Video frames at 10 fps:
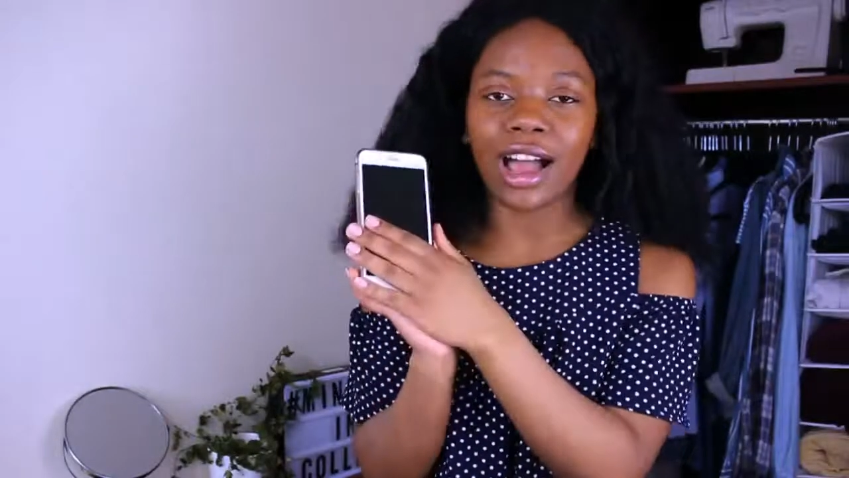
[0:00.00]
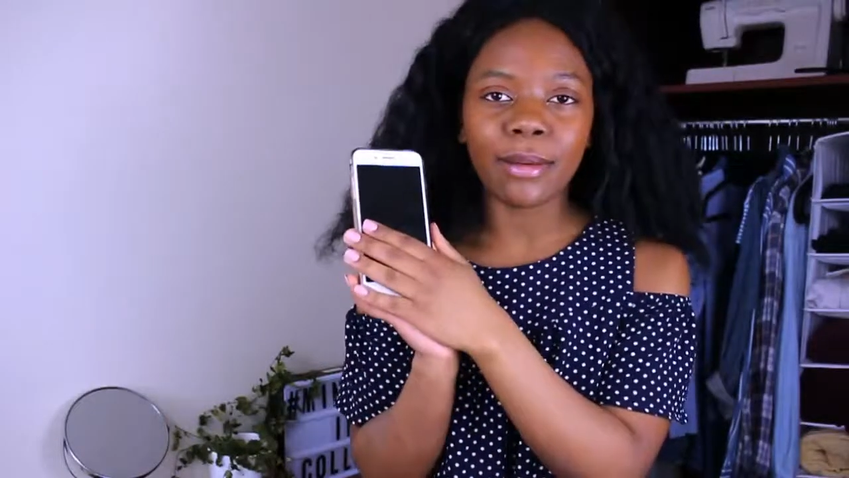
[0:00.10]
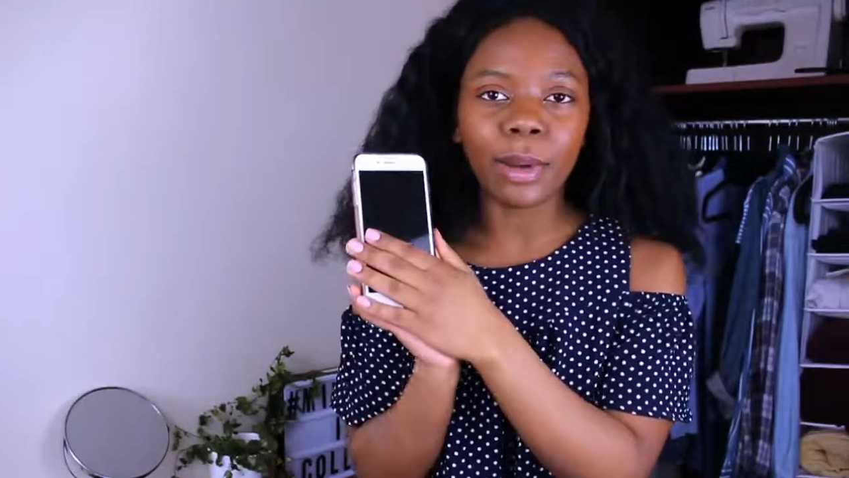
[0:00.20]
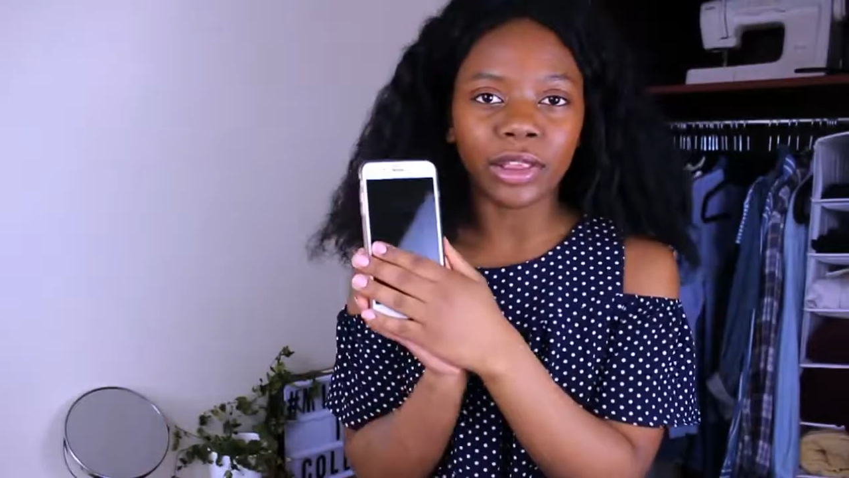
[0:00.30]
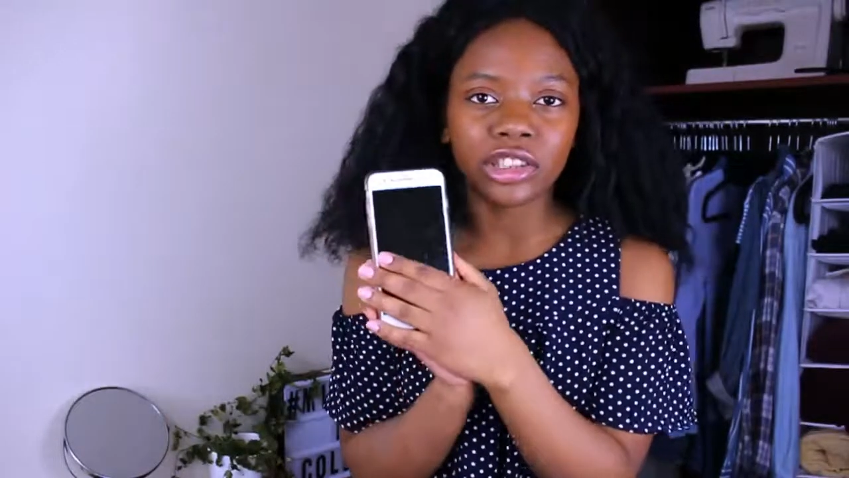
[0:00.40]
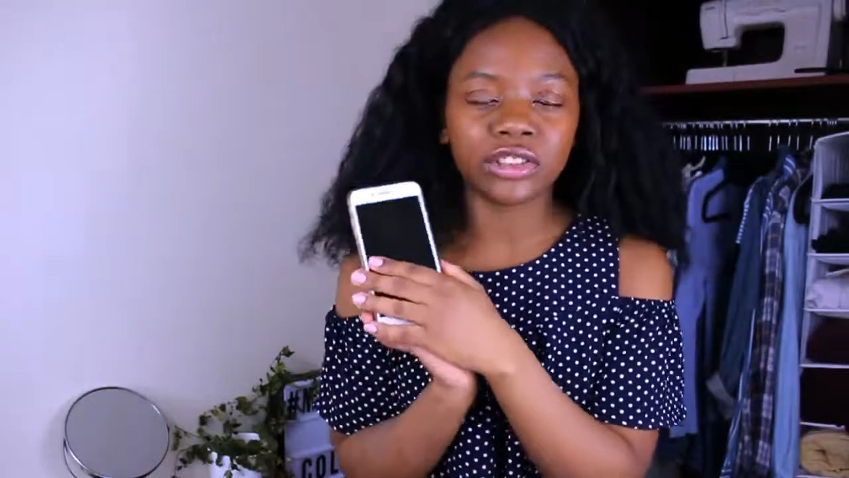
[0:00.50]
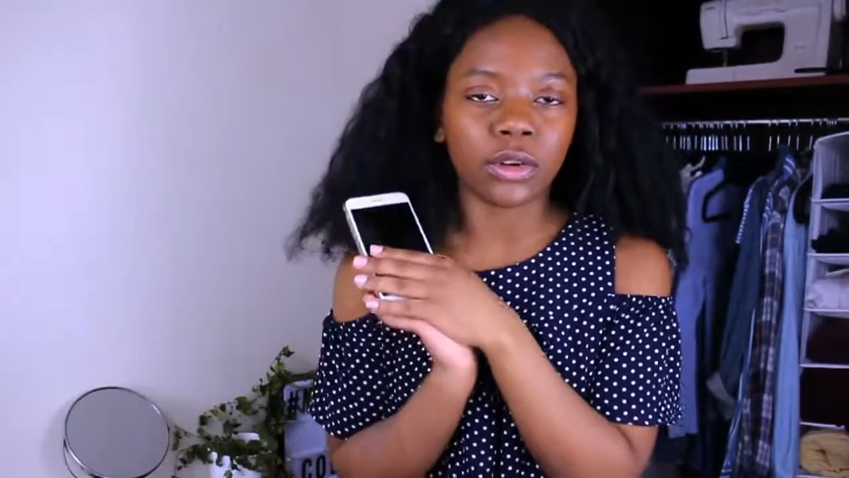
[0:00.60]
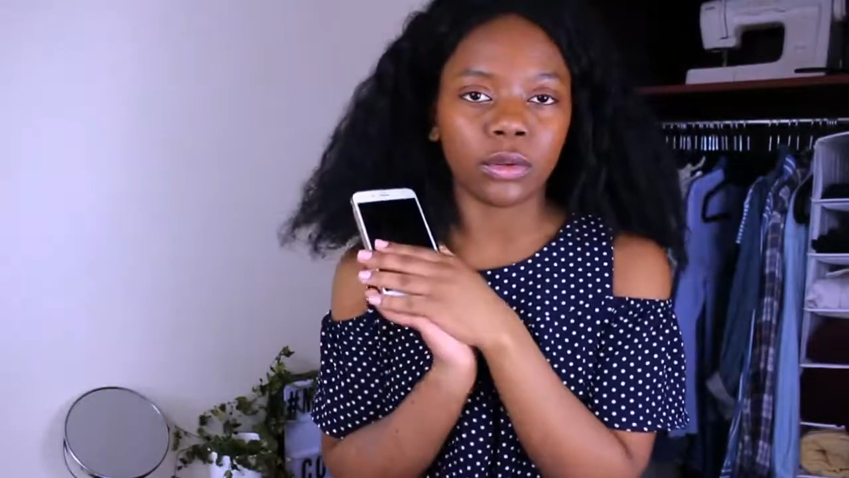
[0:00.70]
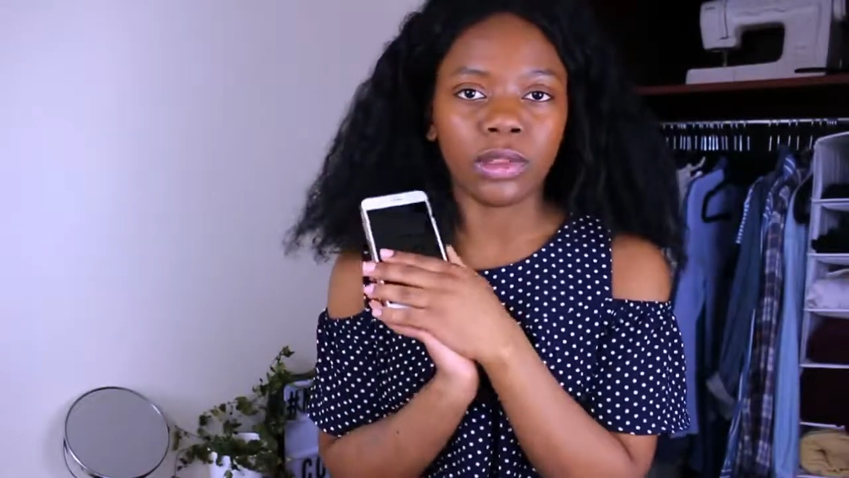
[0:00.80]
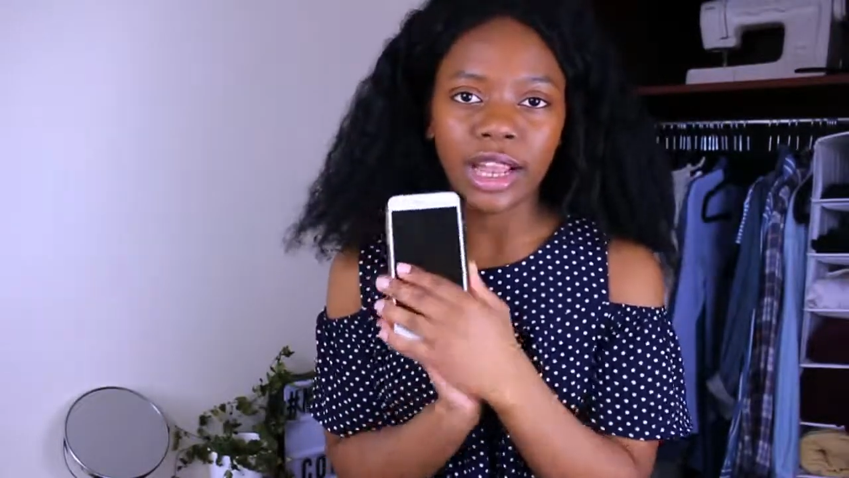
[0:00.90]
I bought this
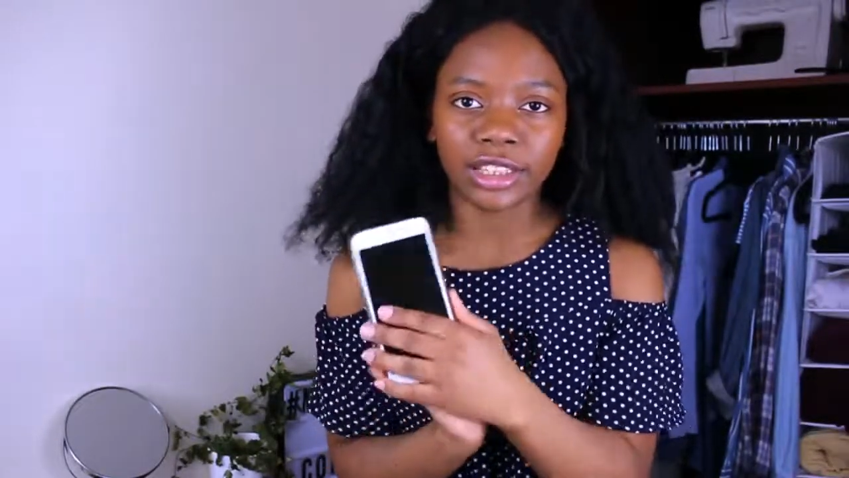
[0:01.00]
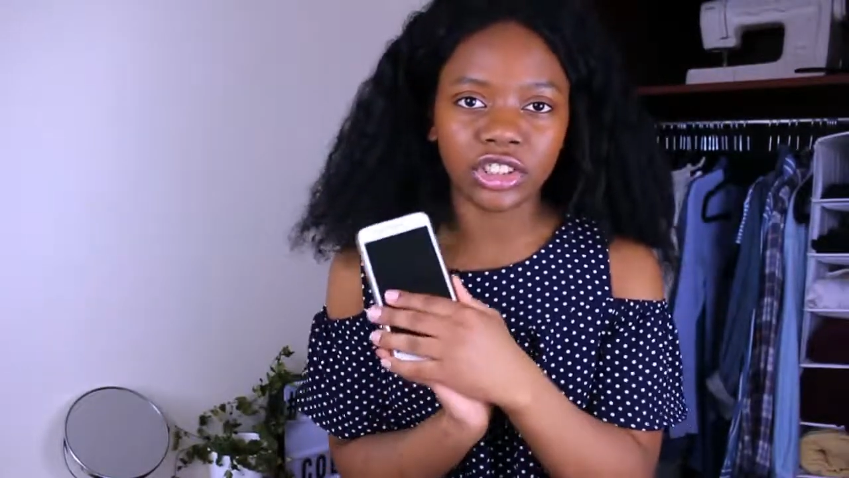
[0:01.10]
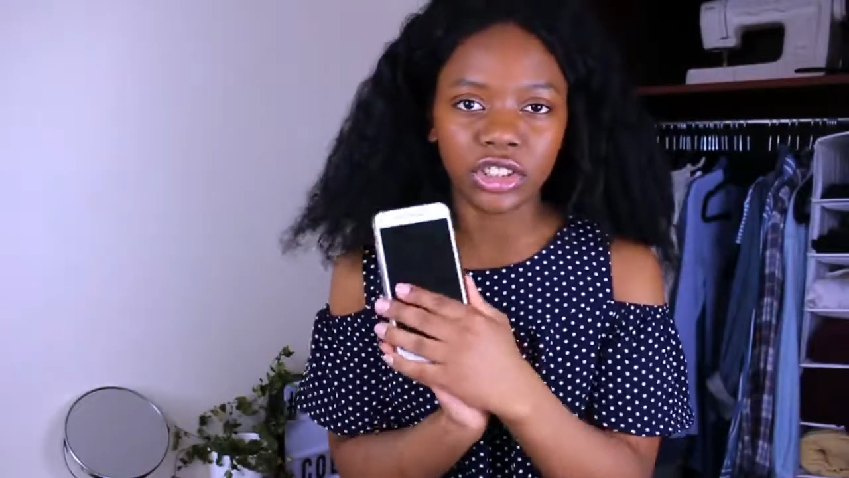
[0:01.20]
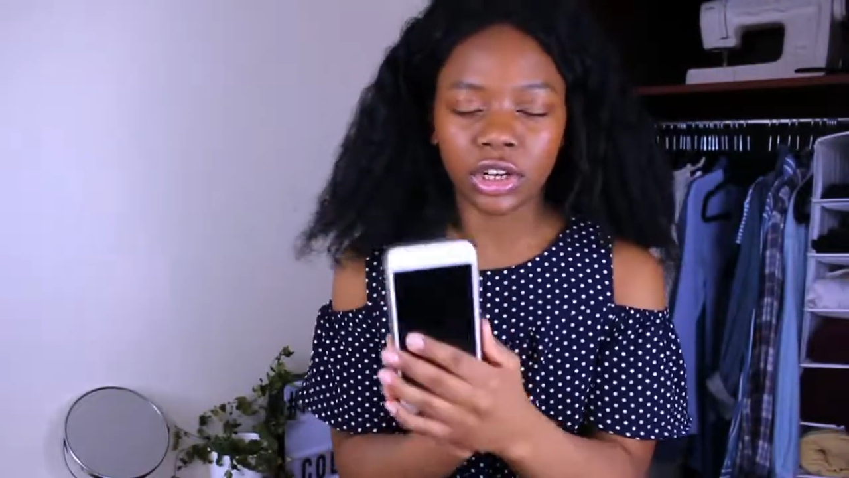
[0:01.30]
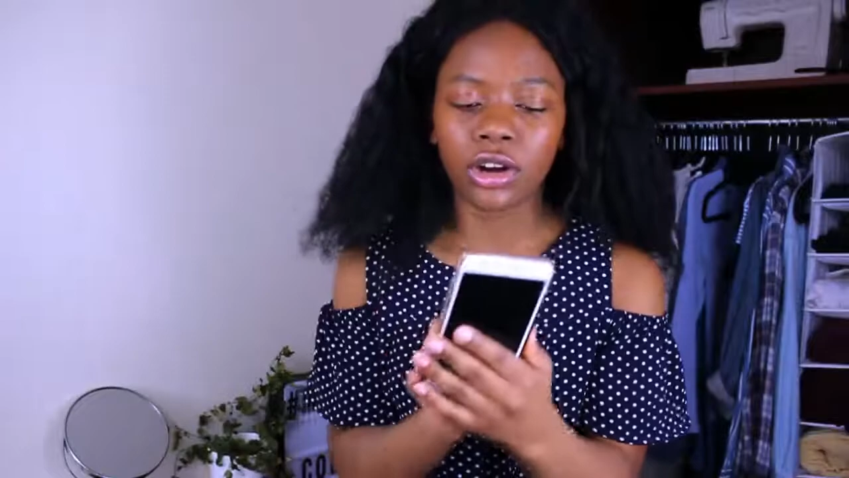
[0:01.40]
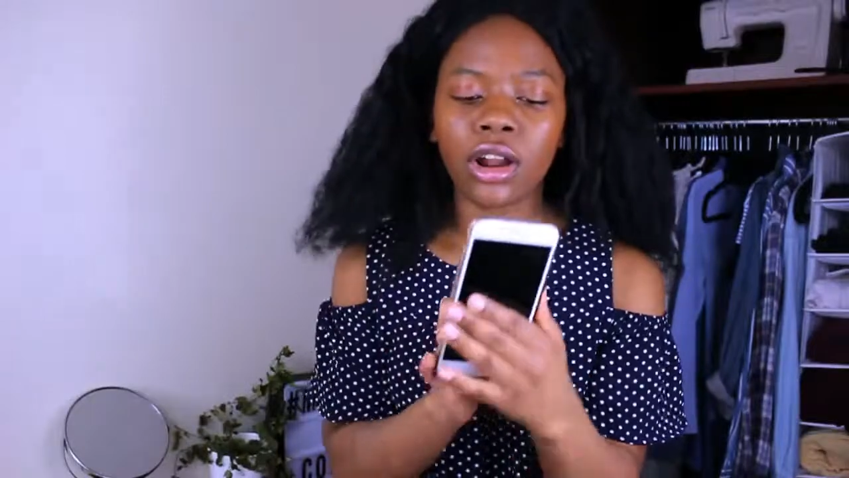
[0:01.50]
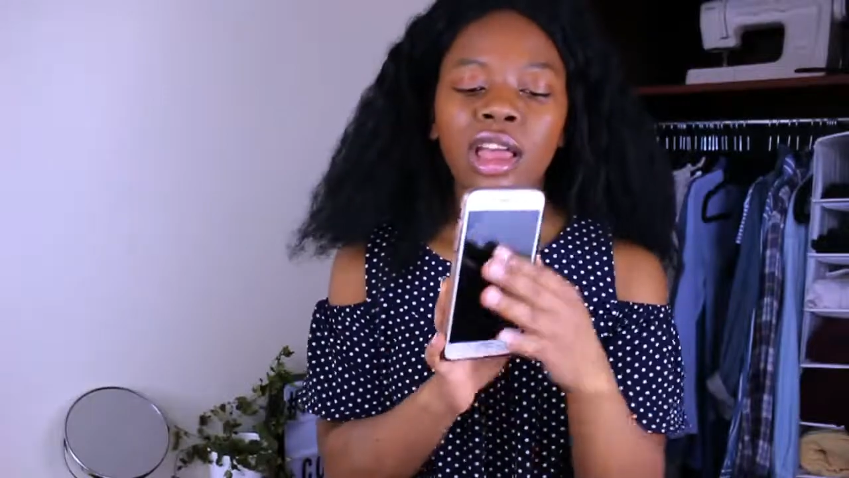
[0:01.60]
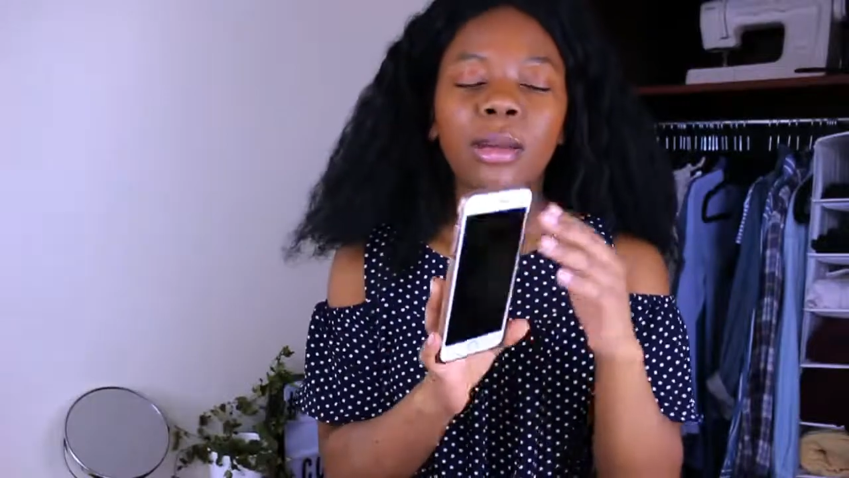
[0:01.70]
phone last year.